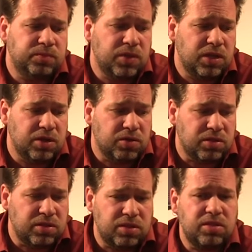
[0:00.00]

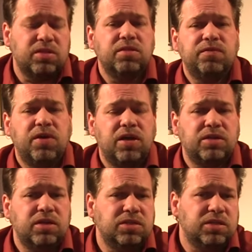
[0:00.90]
the fact
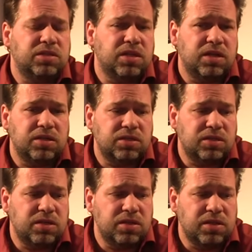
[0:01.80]
is that
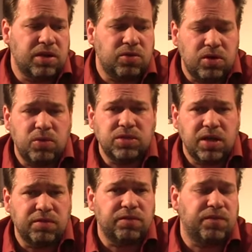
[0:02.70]
they don't always
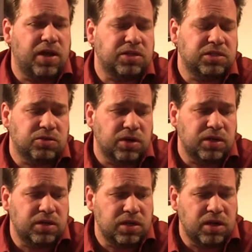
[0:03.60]
have the facts
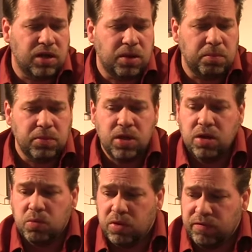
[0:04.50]
straight.
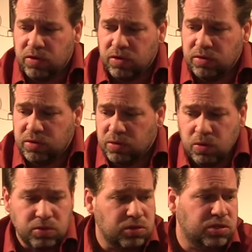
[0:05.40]
We've heard,
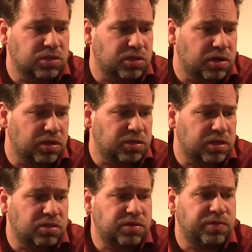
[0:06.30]
there's a study that said
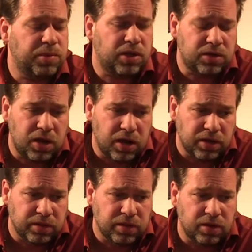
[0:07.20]
there's formaldehyde
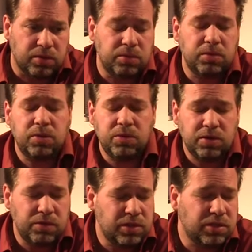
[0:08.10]
in there. Well, when you
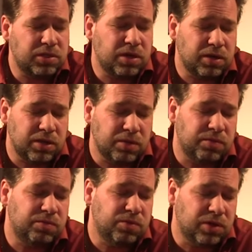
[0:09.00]
read the study,
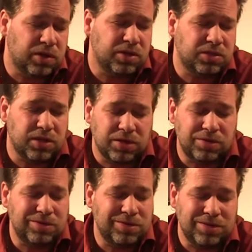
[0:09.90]
you realize
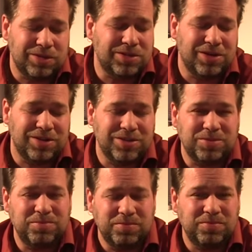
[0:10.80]
that the study is
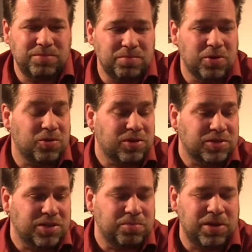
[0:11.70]

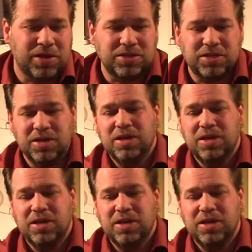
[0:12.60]
bogus at best.